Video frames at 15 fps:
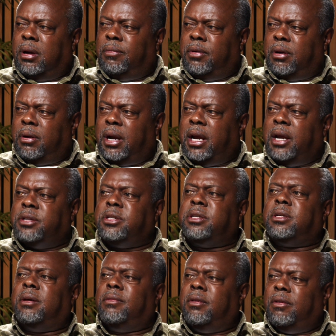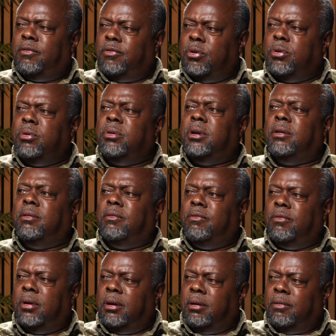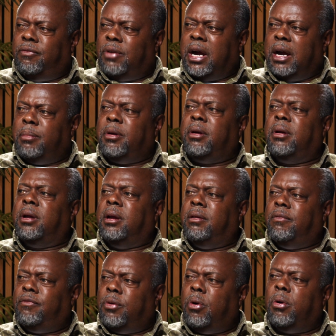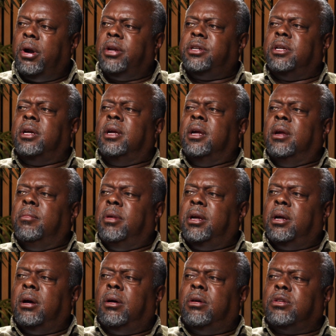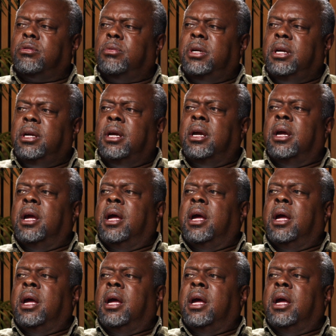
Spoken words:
grasses, of the food and fiber and forage, because we